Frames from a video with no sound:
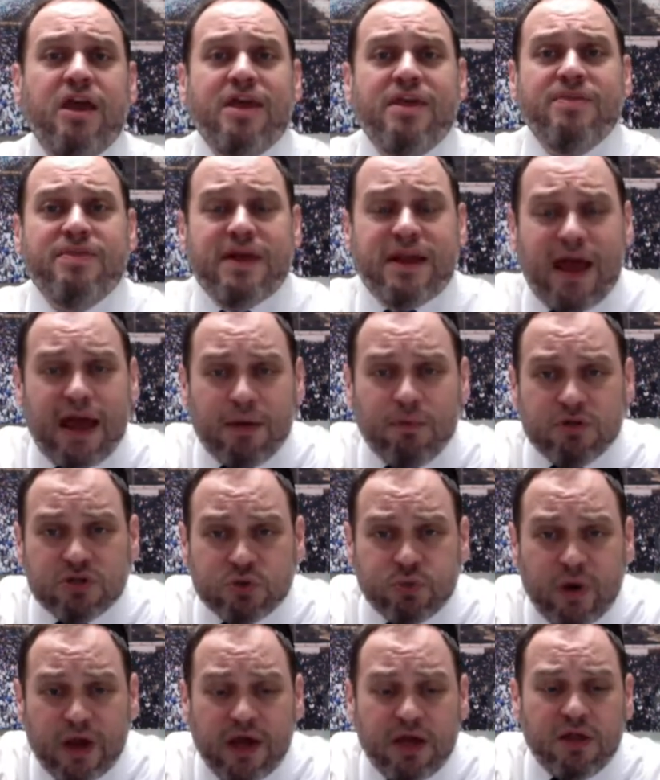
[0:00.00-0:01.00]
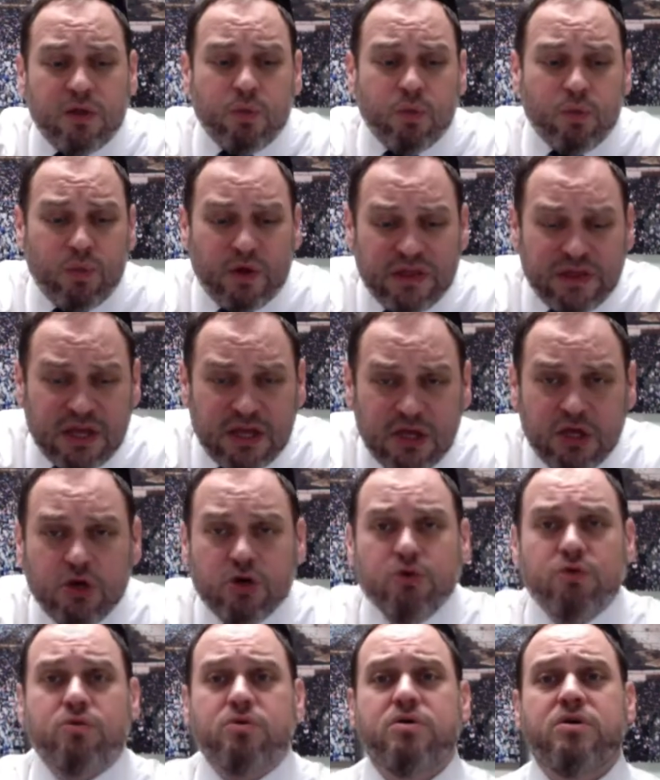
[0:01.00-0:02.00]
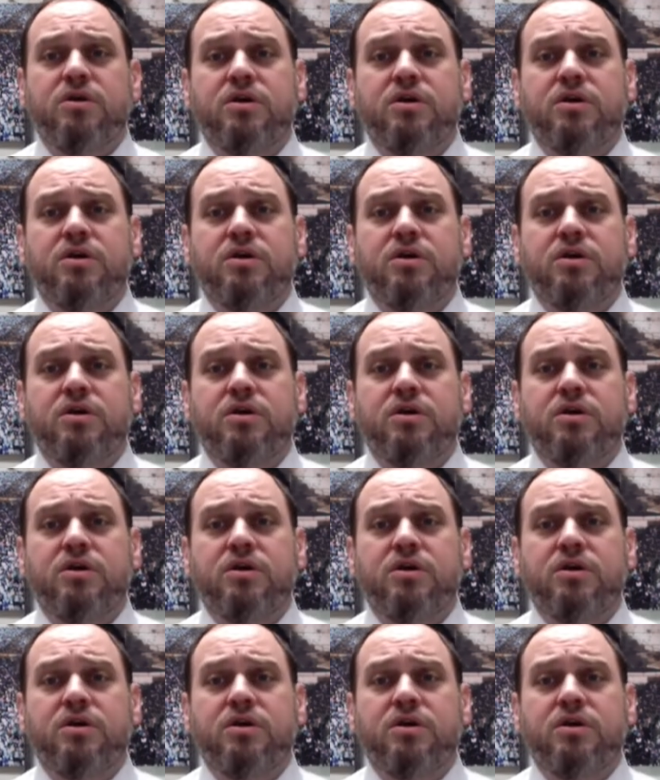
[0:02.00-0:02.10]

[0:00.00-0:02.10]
then I will dwell within you.